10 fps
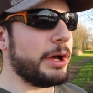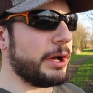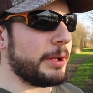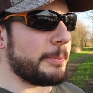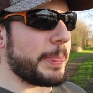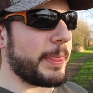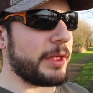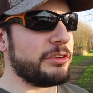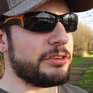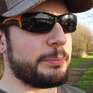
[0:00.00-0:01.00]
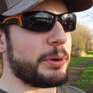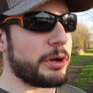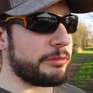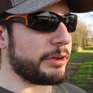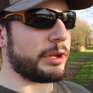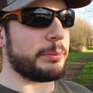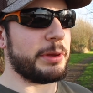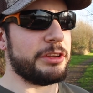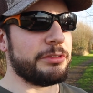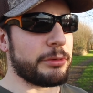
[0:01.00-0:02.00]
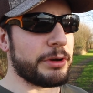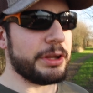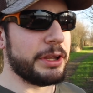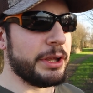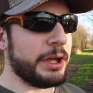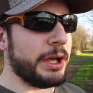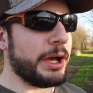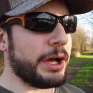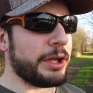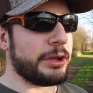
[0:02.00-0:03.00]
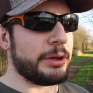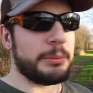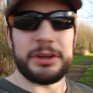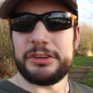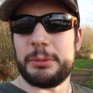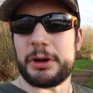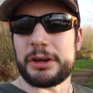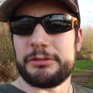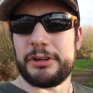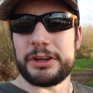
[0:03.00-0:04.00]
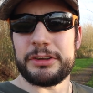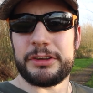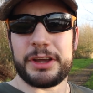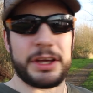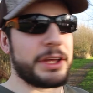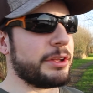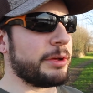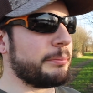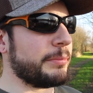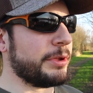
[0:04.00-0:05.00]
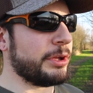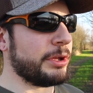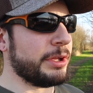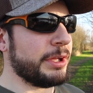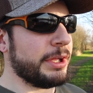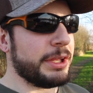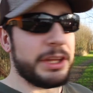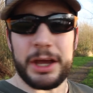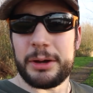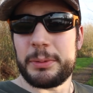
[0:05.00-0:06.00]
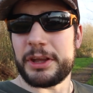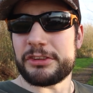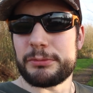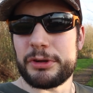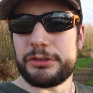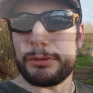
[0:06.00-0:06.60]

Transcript: as it's a perfect kind of place for it, and see what I can find, and yeah, we'll get some rods